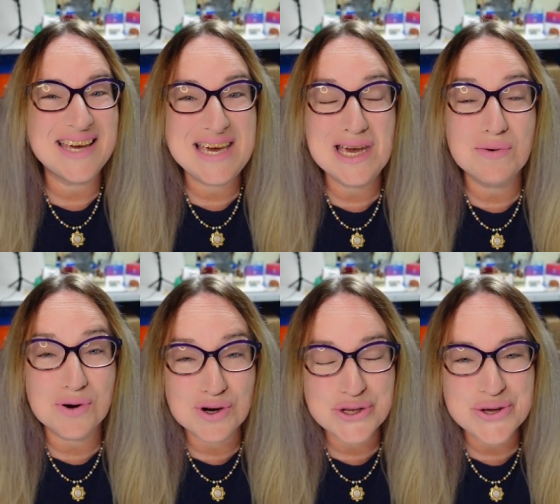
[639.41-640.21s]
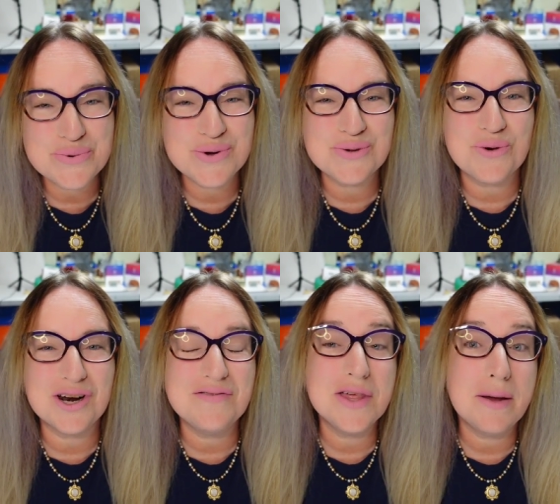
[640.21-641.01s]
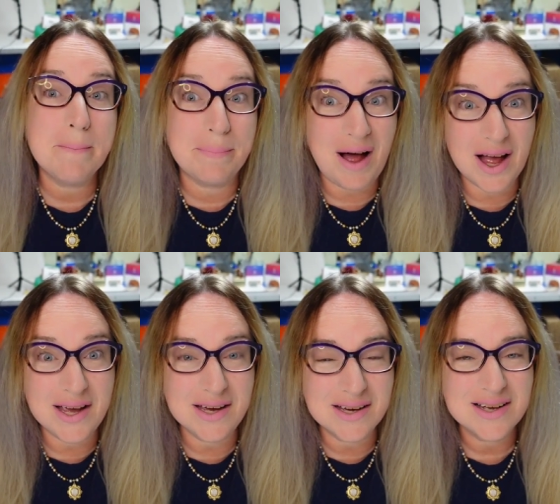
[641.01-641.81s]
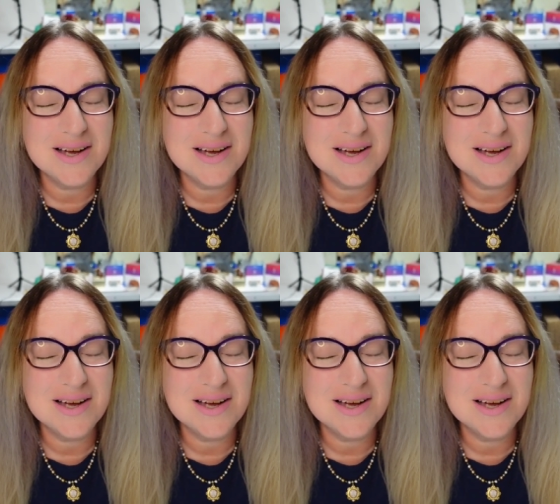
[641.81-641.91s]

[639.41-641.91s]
Keywords was one of them, buying